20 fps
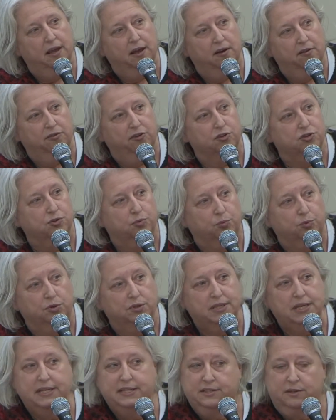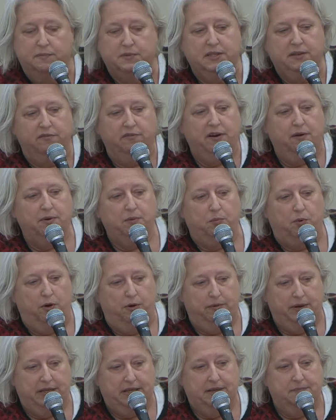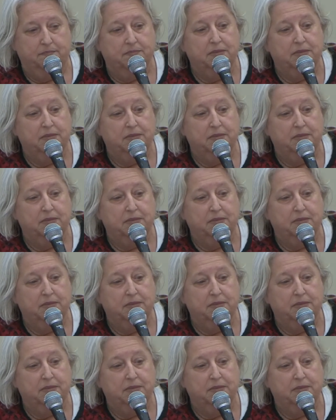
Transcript: for the whole day, something very boring.